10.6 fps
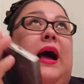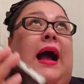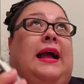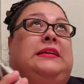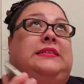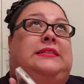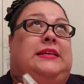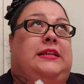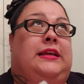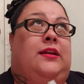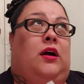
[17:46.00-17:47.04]
I
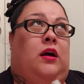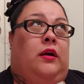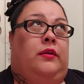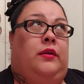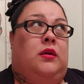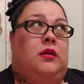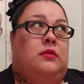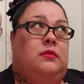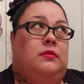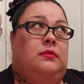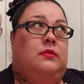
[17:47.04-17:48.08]
seen it on
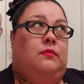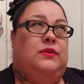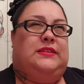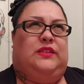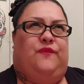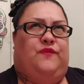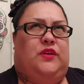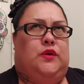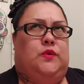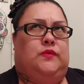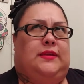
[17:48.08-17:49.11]
was it the
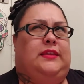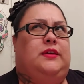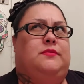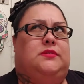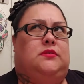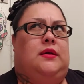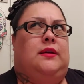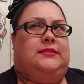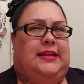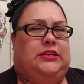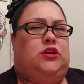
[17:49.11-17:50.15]
Fuse? I think it was a
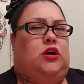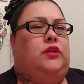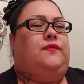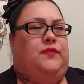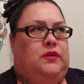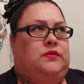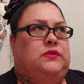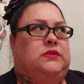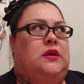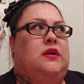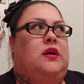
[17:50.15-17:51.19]
station called the
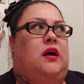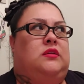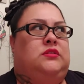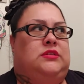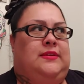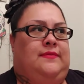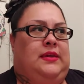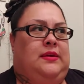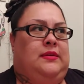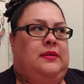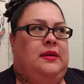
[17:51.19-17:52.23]
Fuse on
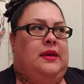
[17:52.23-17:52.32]
TV.